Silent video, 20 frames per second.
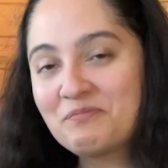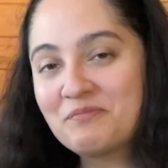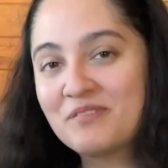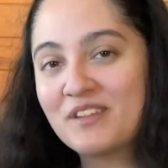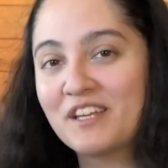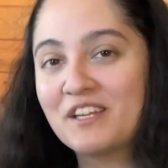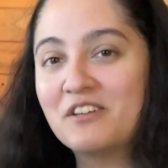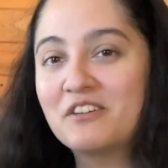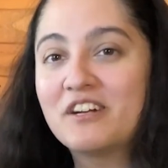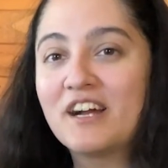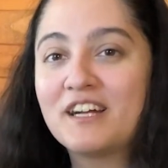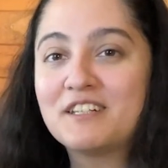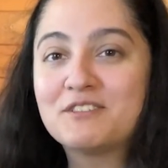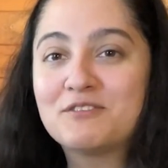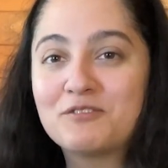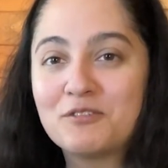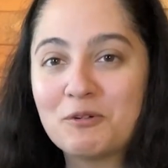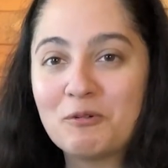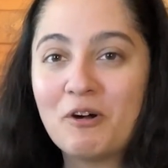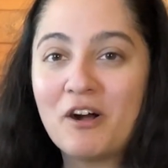Thank you guys
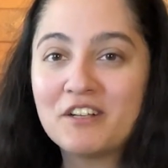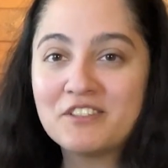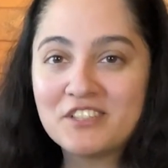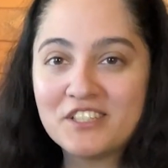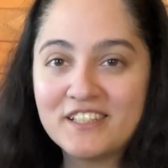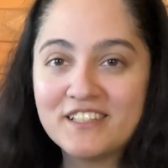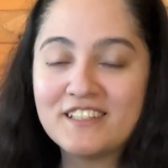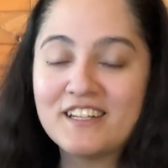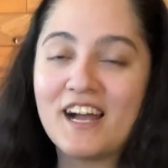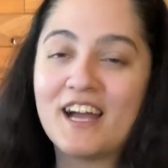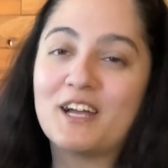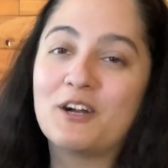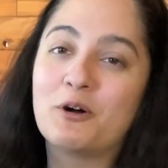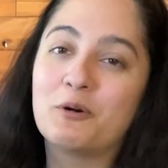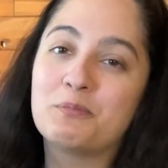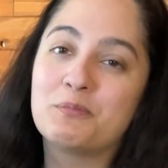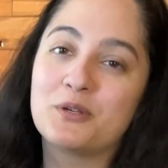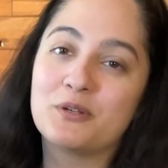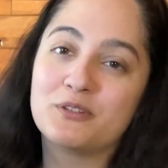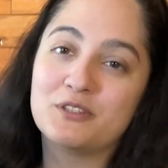for watching. I
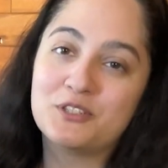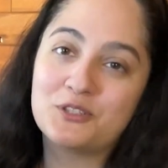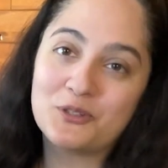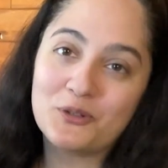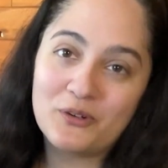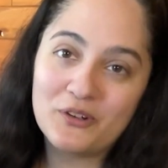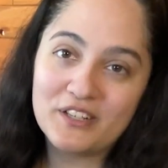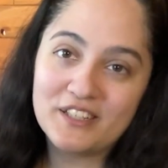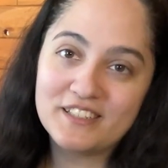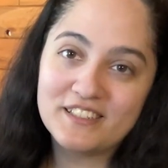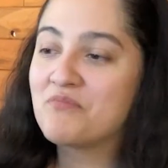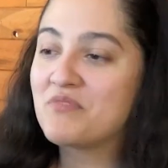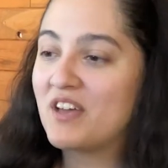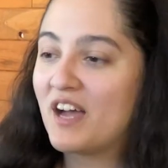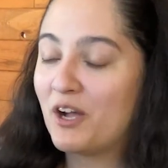hope you enjoyed.